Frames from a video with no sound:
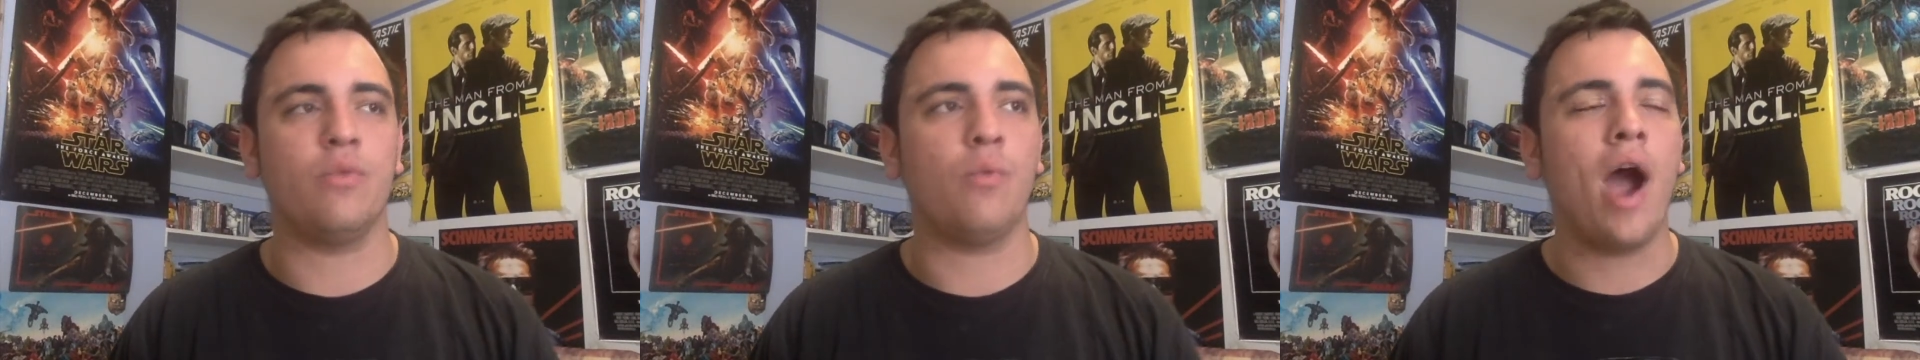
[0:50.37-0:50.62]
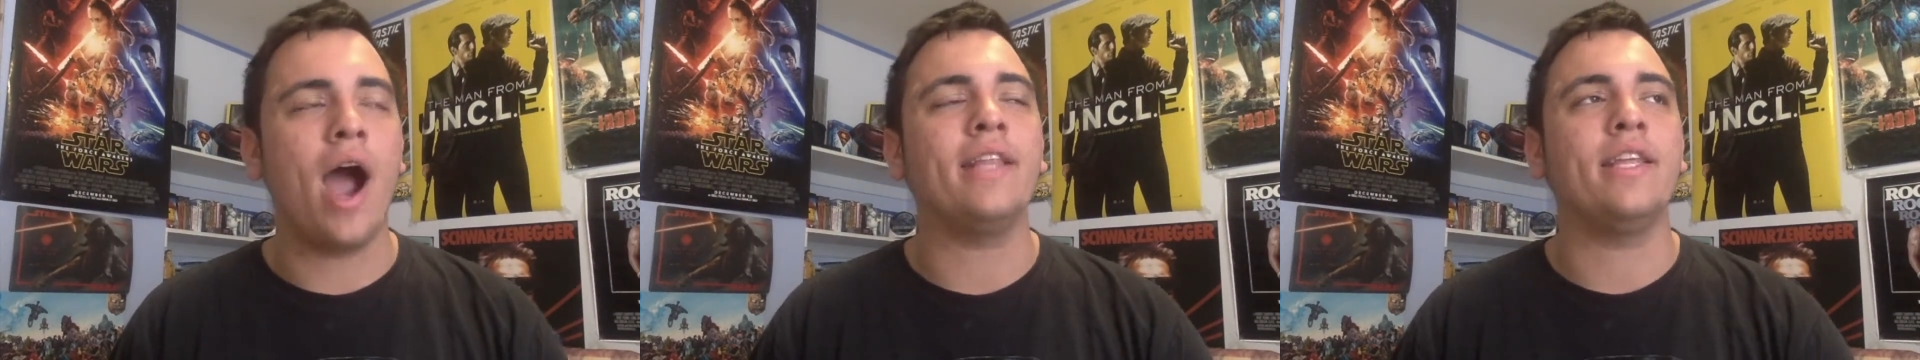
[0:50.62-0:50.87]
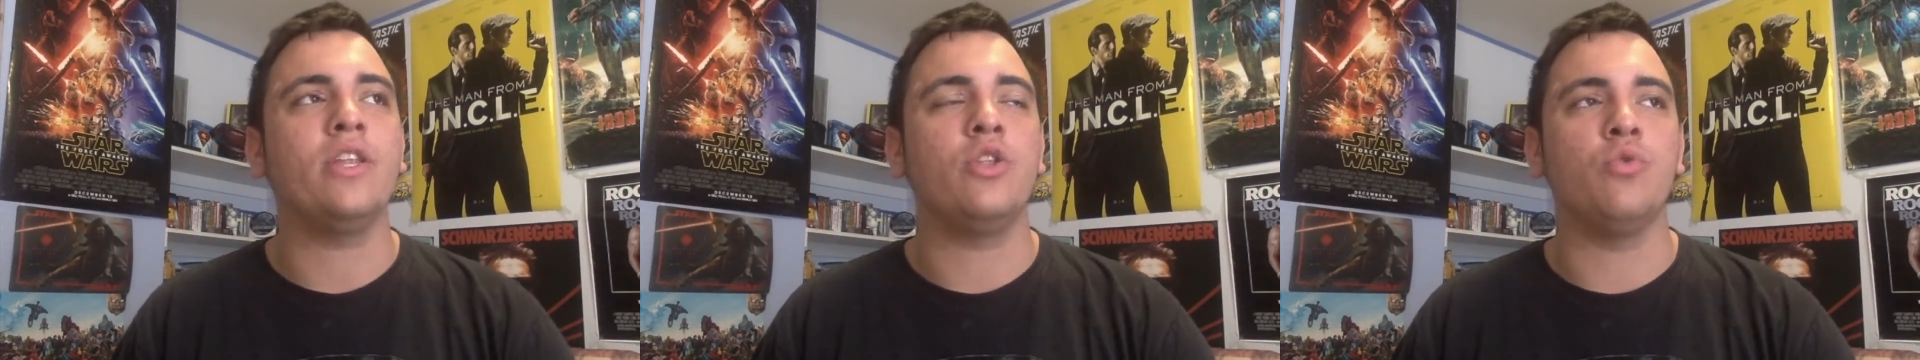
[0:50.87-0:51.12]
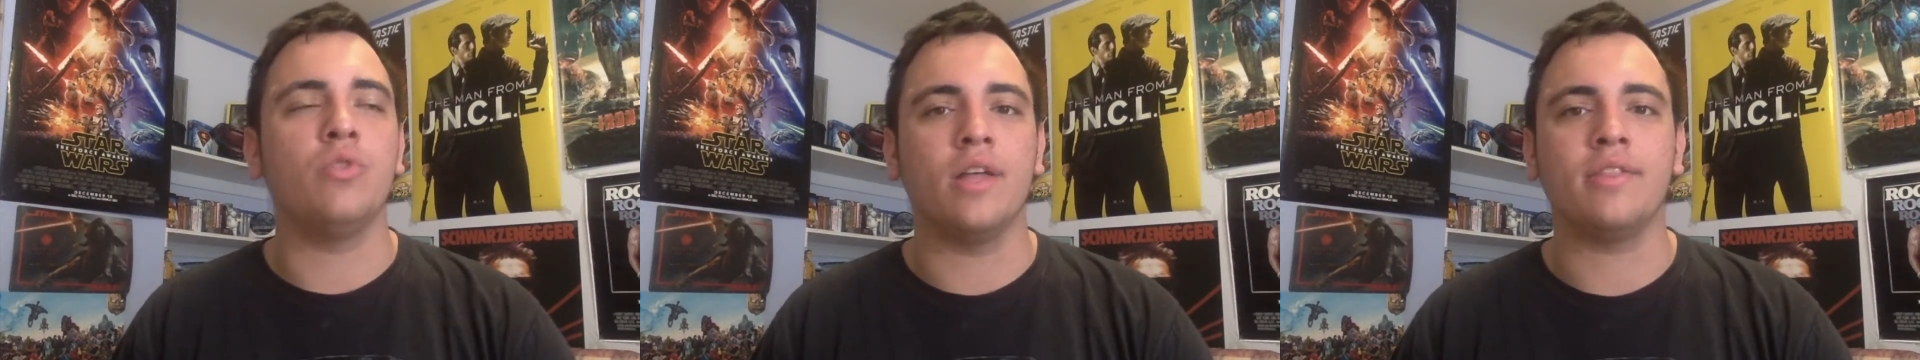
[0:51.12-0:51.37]
why didn't
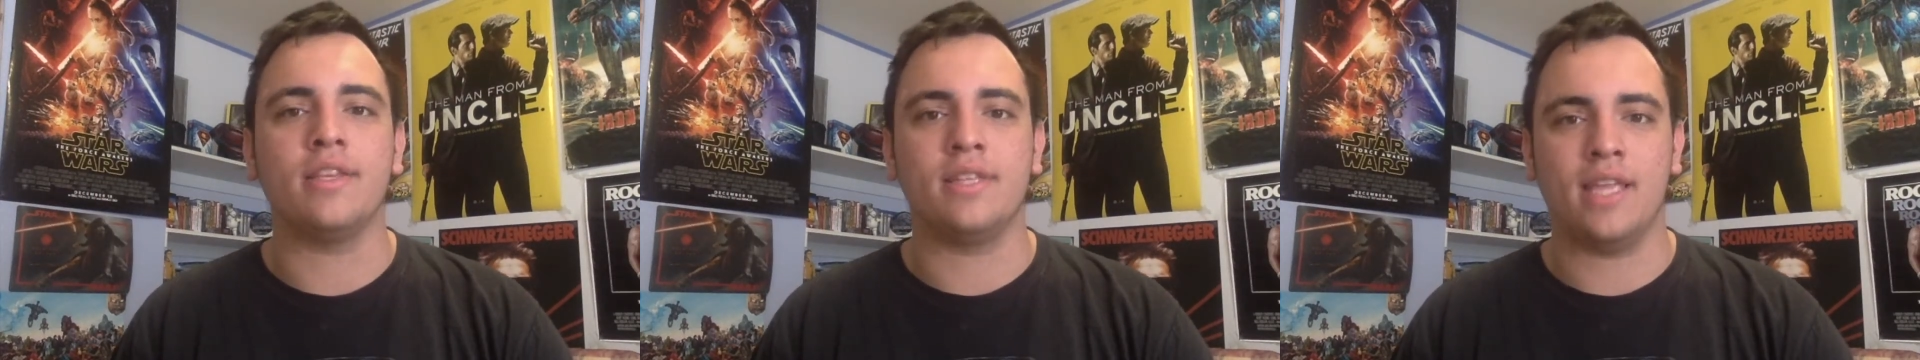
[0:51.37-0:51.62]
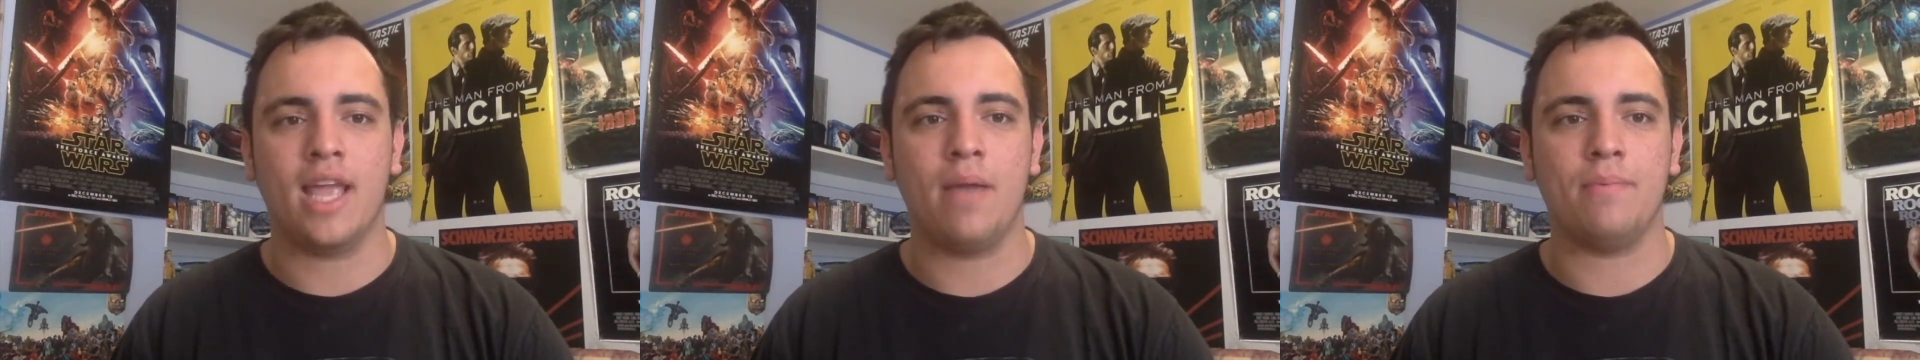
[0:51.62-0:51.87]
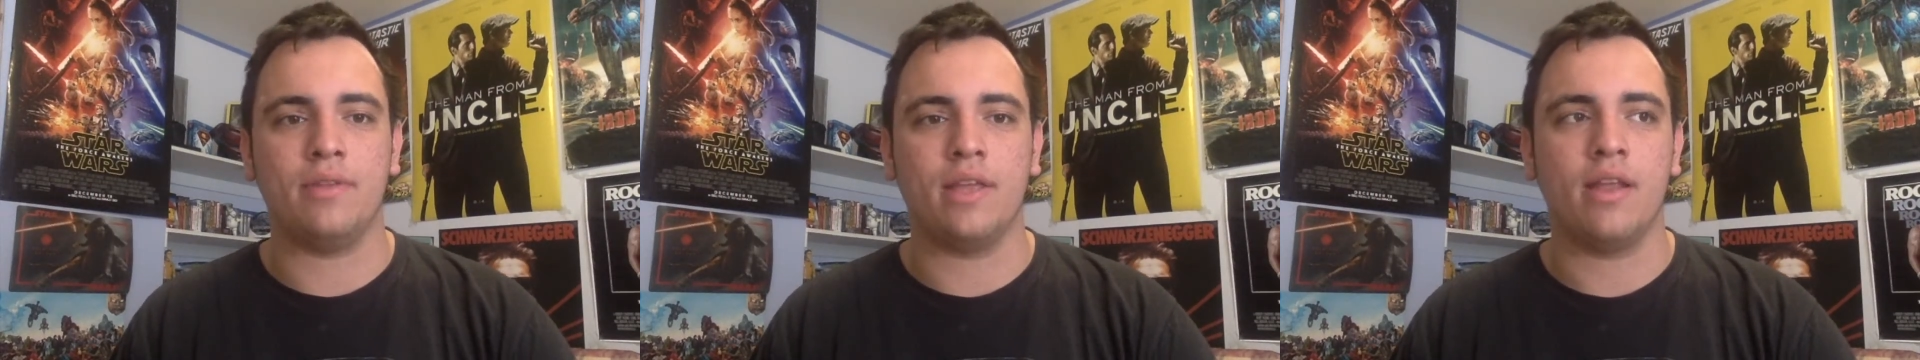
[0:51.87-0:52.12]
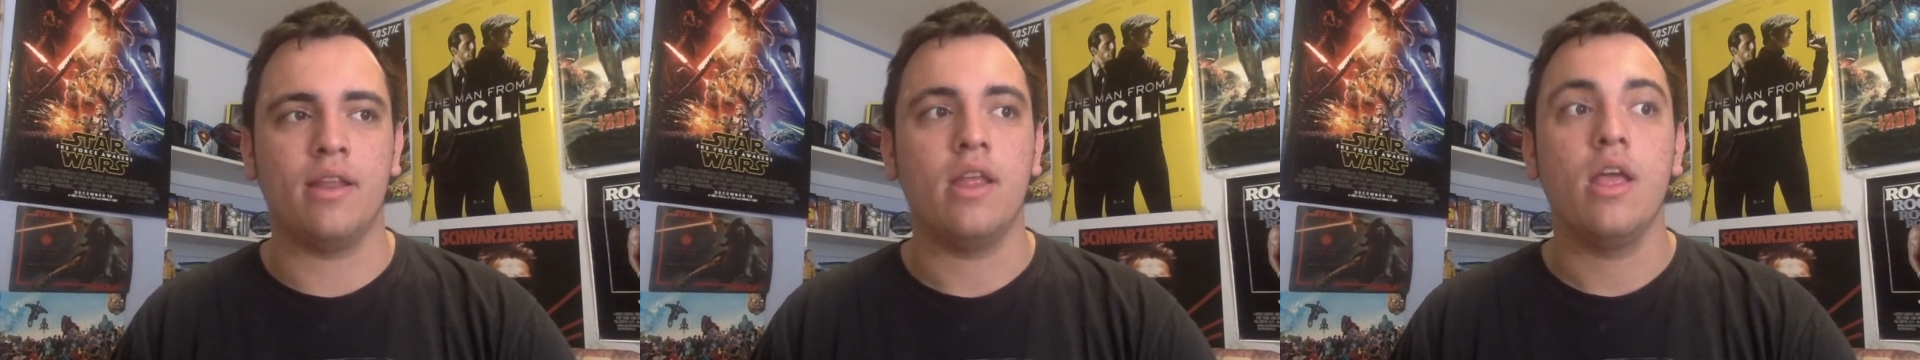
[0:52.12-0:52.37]
you let this thing happen yet?